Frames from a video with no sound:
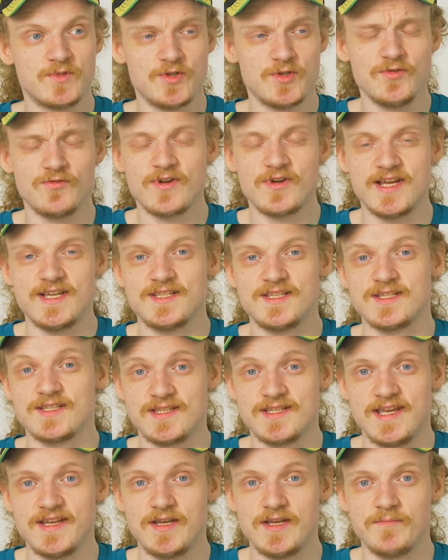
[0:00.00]
2 races
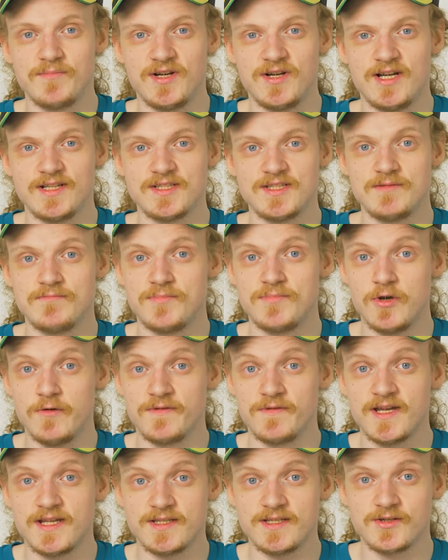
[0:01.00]
taking part in
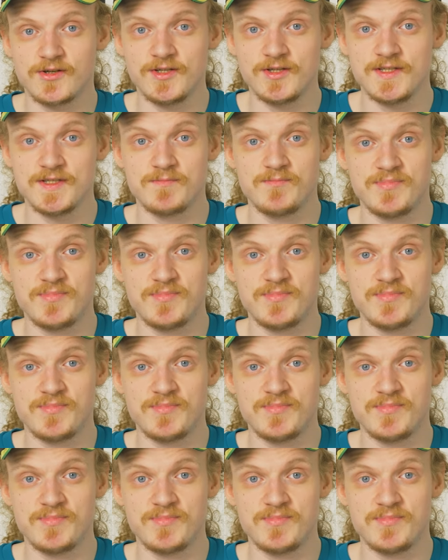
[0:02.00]
both categories